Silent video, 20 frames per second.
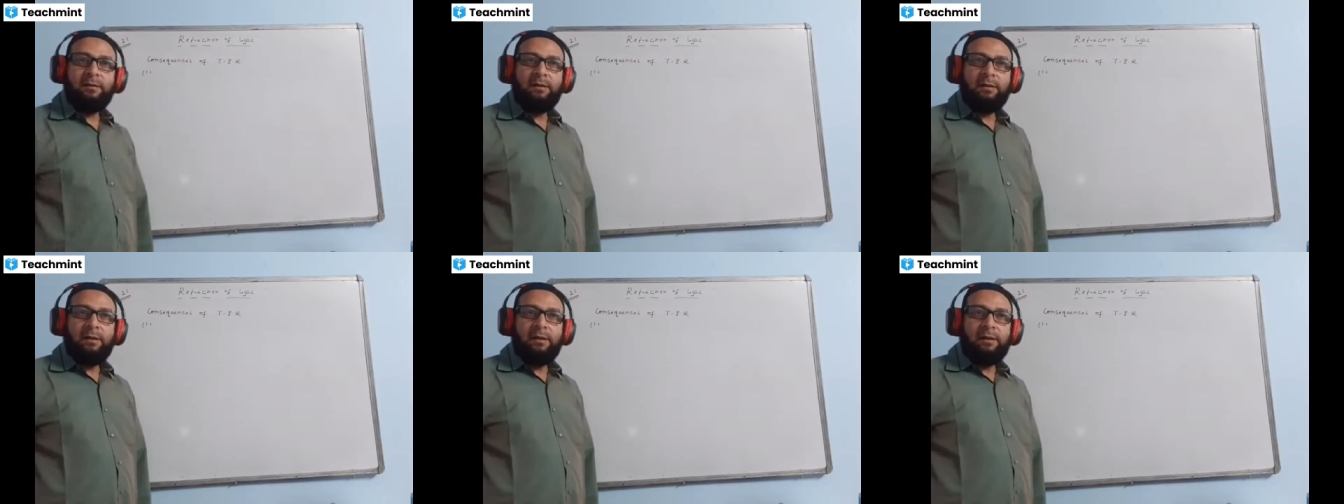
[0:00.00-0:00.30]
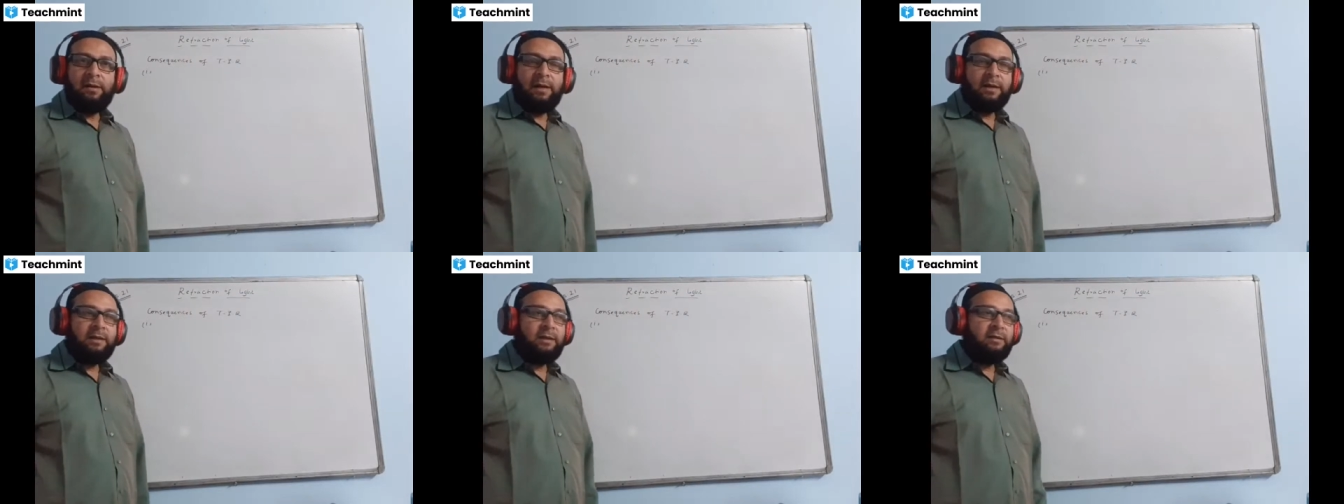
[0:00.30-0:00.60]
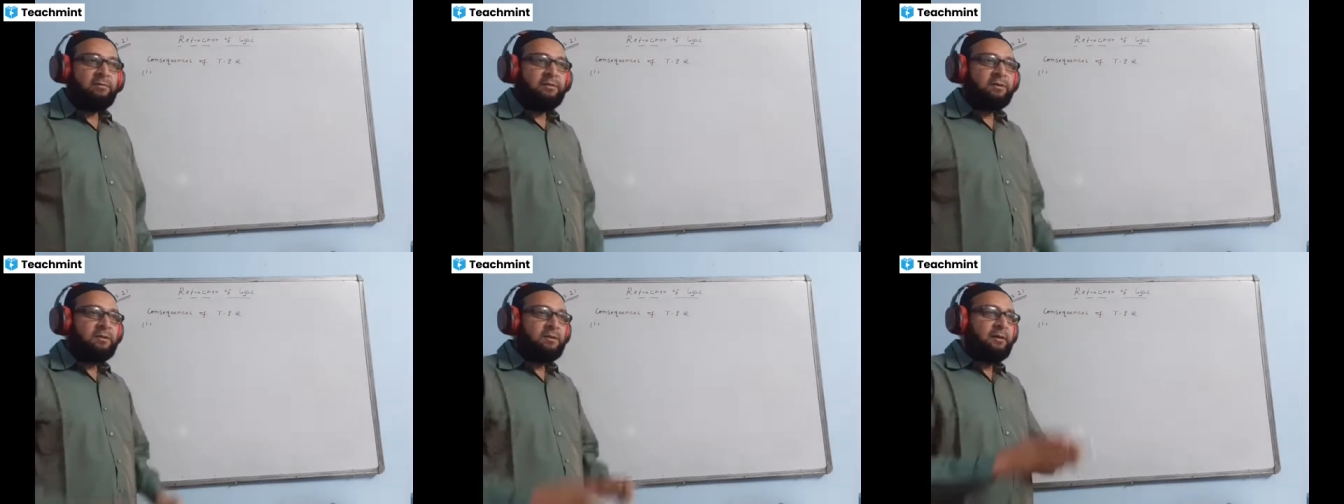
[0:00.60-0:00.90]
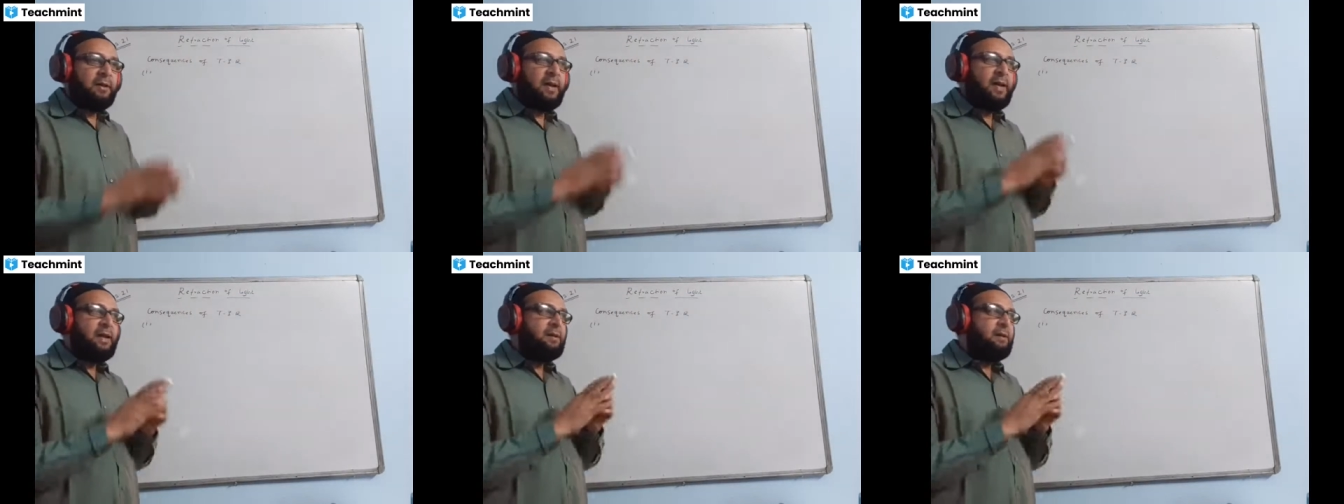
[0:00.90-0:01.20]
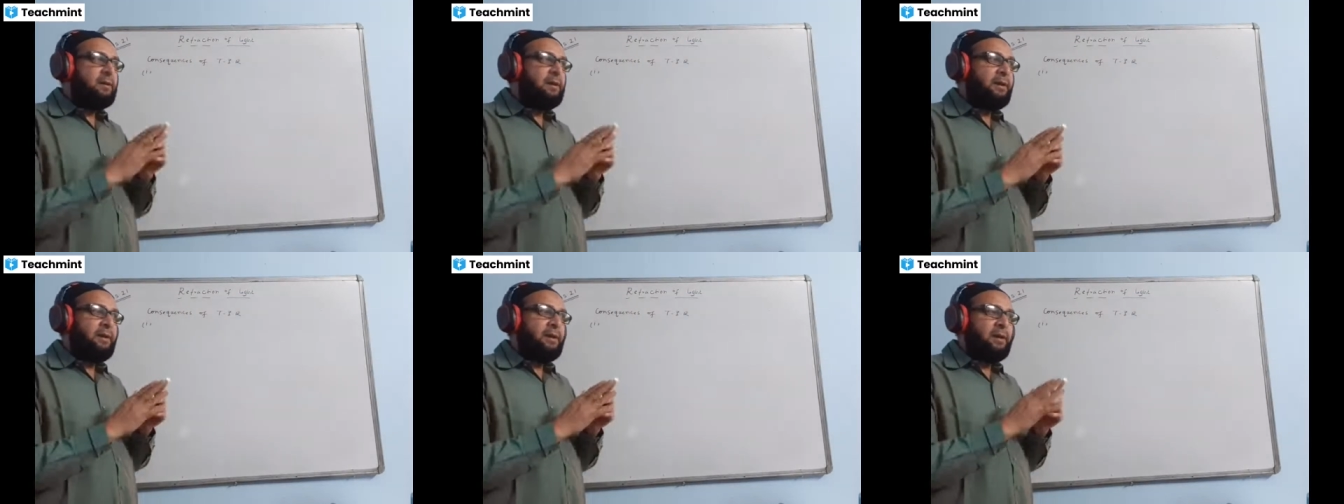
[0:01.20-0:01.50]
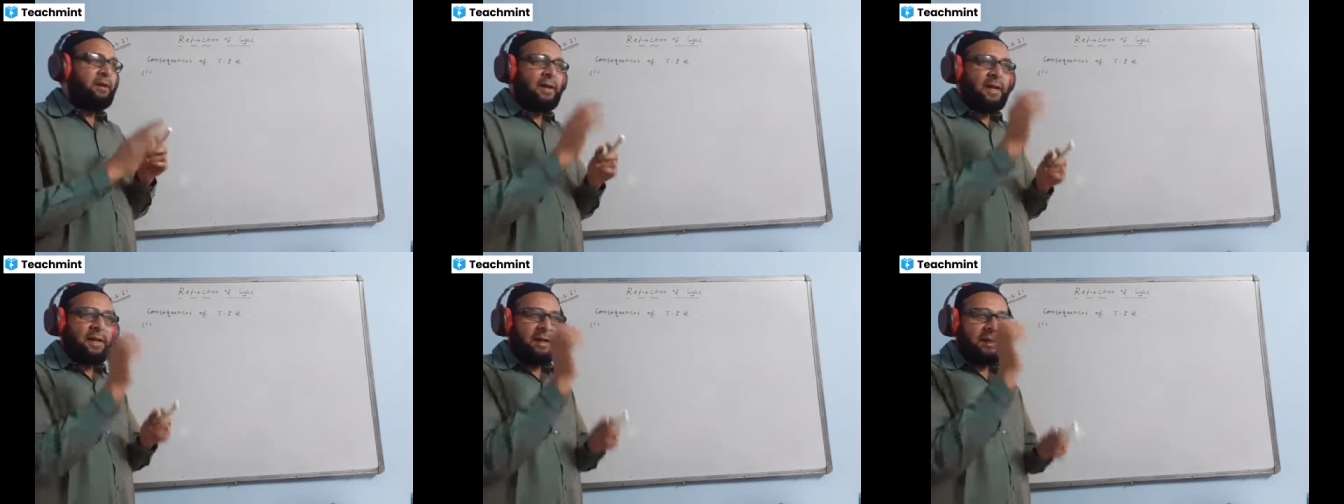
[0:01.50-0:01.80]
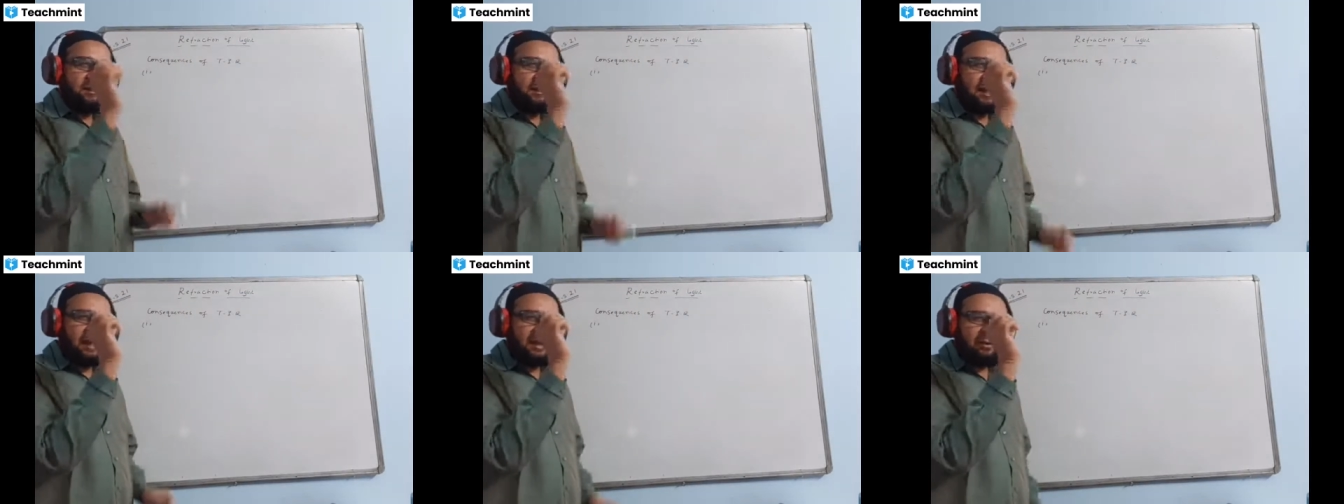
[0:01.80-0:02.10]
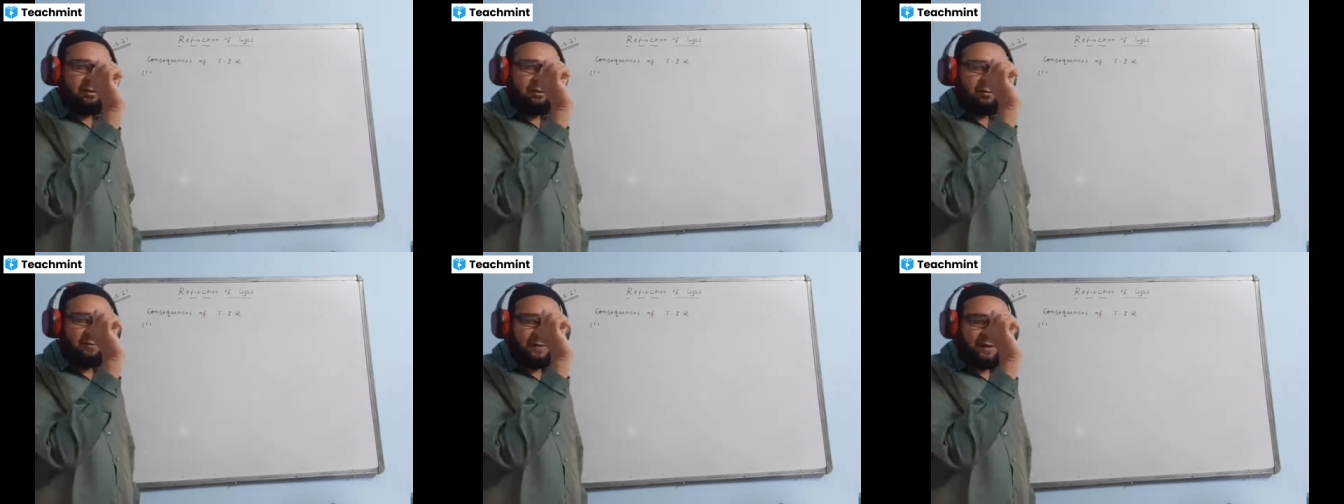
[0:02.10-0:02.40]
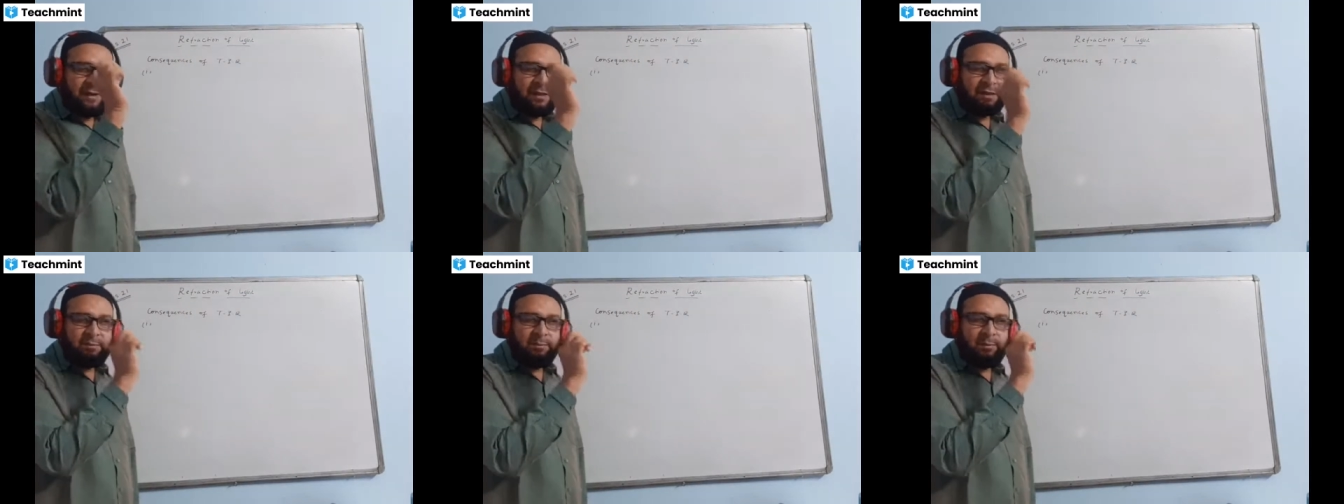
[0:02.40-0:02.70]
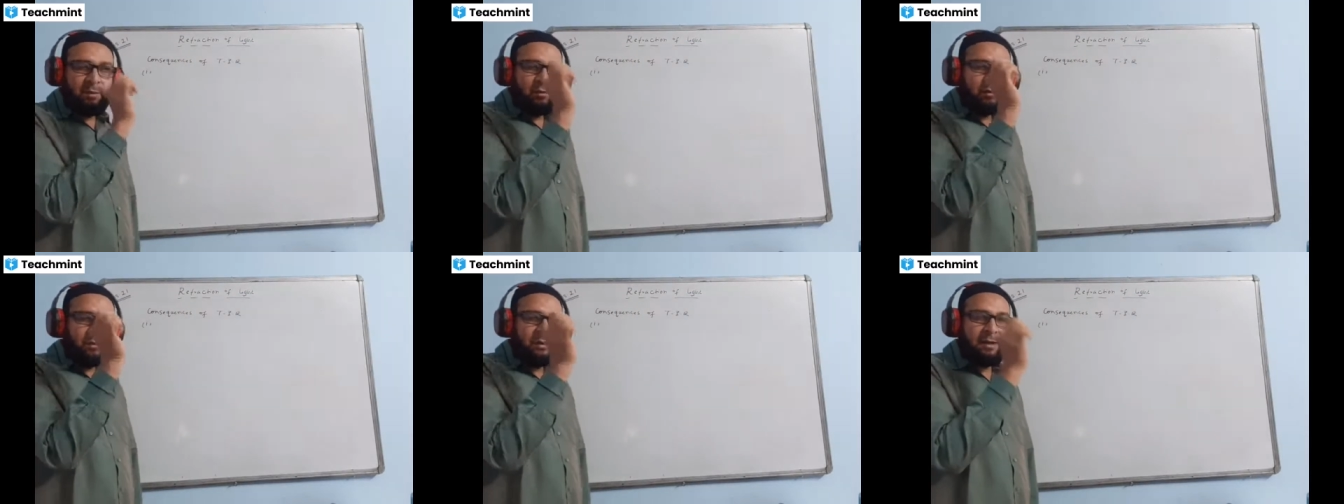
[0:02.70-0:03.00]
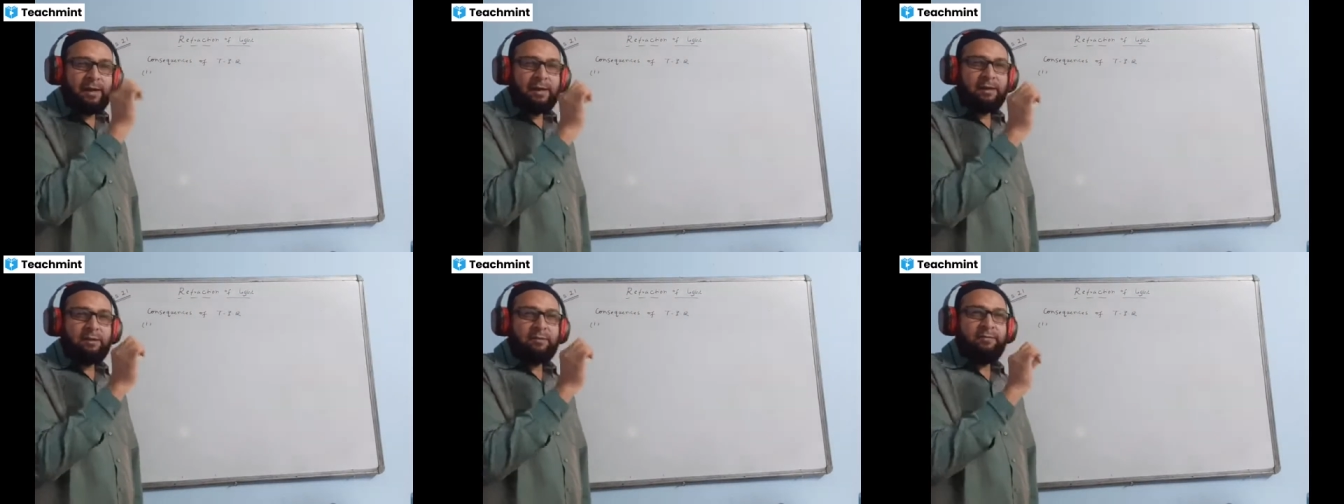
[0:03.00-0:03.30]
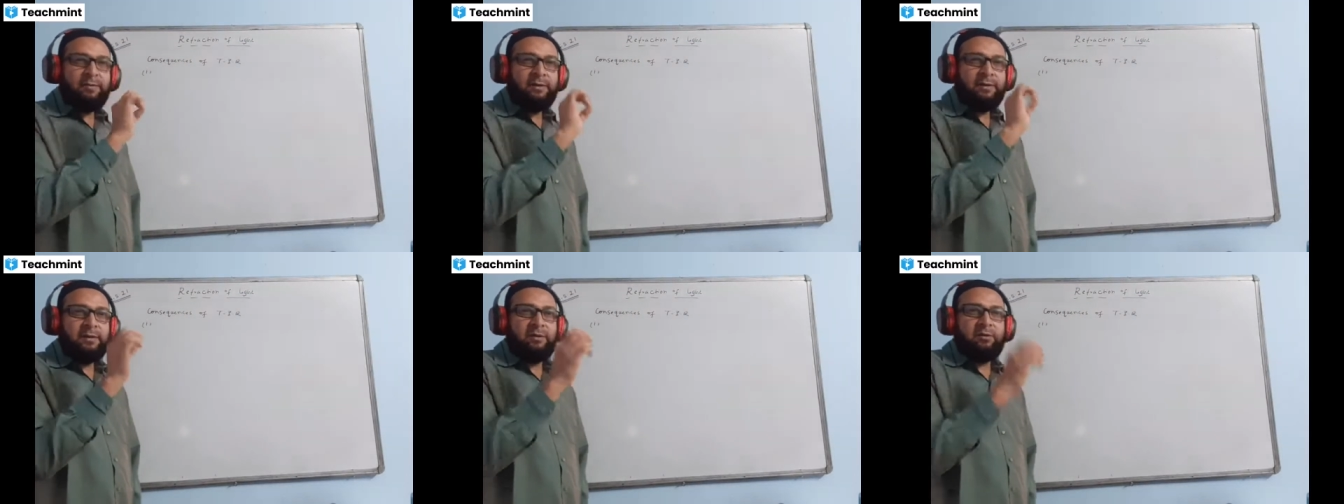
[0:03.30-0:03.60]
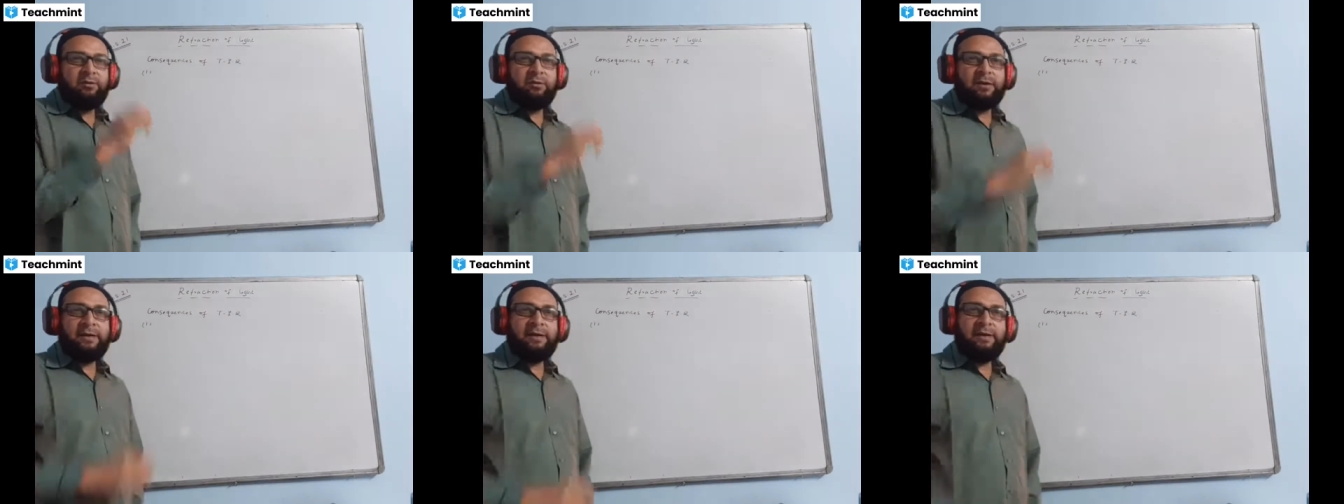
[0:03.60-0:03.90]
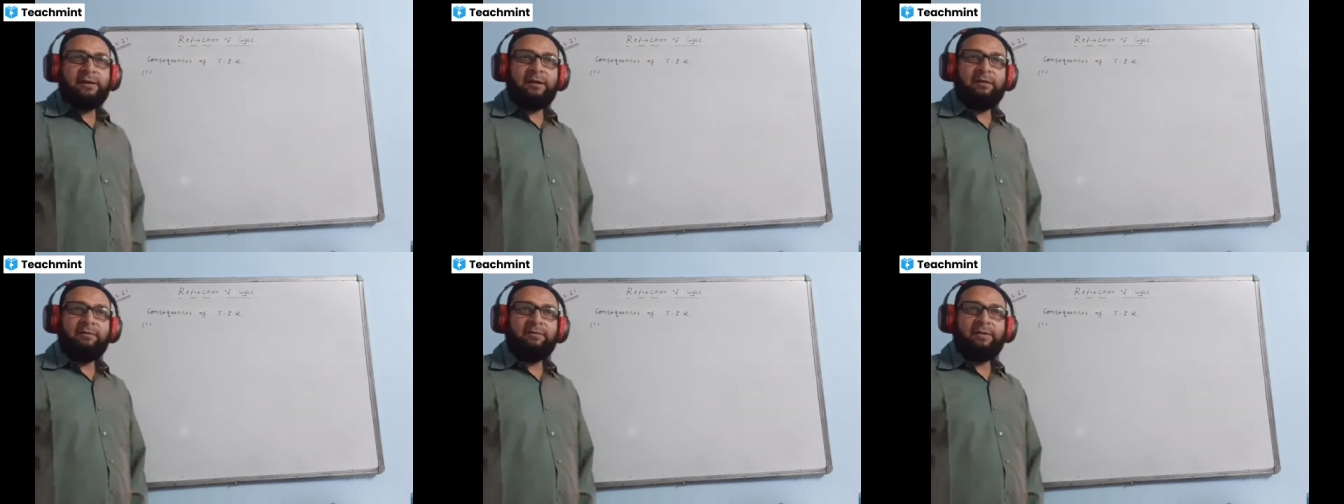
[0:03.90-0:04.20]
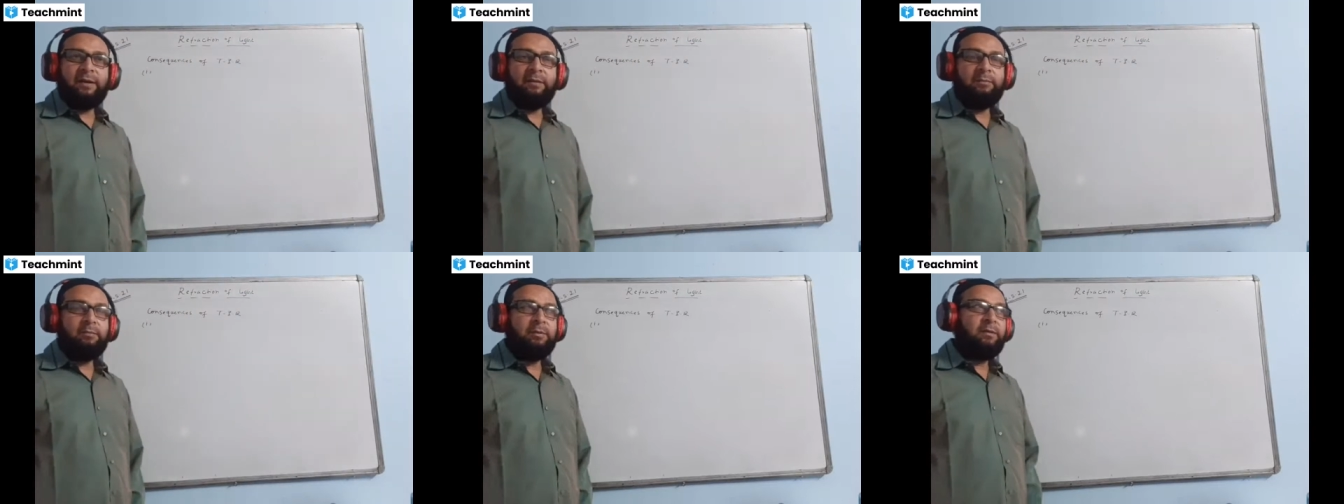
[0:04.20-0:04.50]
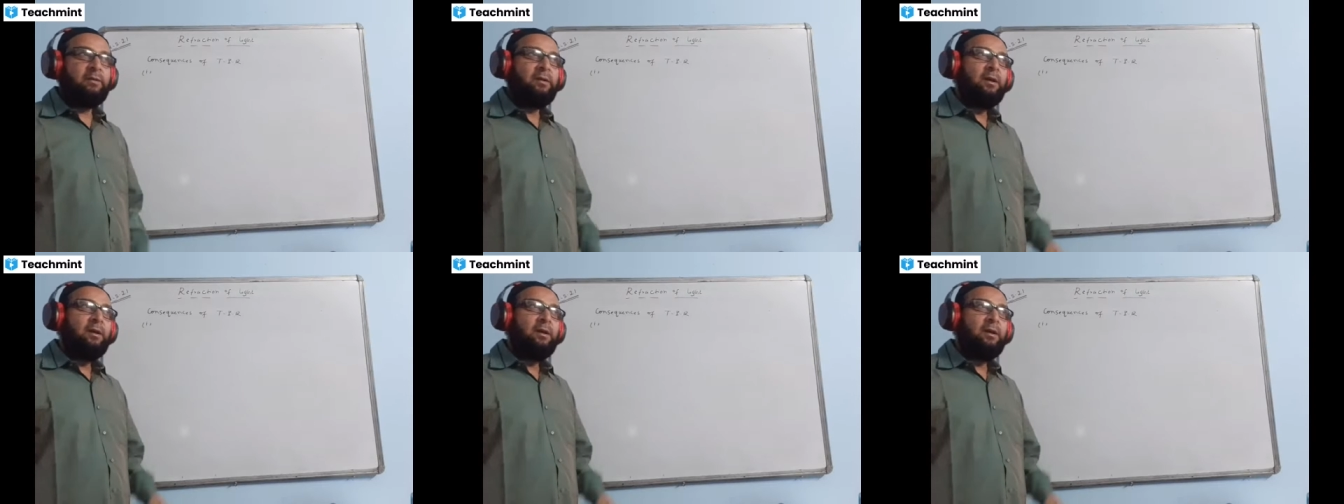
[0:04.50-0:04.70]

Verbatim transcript: crack here, like crack, you know, very small crack, we cannot identify, but we just